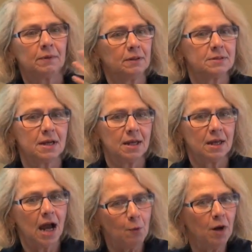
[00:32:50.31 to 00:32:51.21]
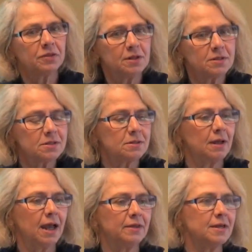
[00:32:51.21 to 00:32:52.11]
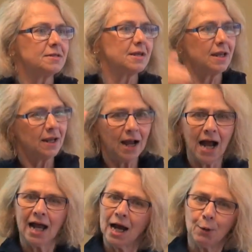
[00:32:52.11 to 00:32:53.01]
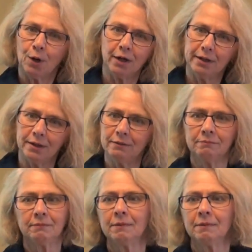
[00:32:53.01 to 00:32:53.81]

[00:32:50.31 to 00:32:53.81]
say, I want this, and they say, hi, how are you,